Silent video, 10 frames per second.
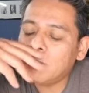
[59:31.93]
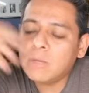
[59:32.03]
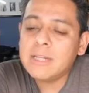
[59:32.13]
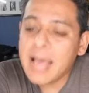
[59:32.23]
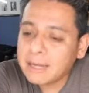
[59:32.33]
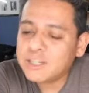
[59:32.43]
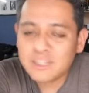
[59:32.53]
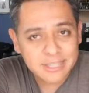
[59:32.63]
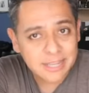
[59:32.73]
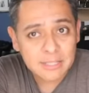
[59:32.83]
Not
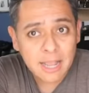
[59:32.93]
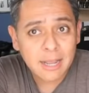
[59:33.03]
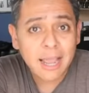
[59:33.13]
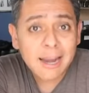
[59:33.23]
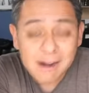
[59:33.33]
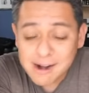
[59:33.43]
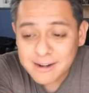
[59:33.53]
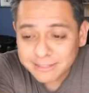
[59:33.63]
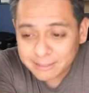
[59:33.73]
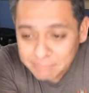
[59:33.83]
just dead silent. I
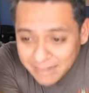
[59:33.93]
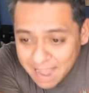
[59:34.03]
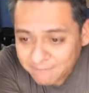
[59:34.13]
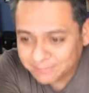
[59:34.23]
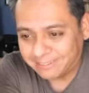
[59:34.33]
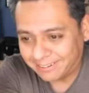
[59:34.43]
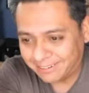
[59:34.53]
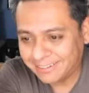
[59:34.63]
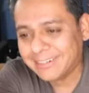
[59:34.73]
heard some laughter.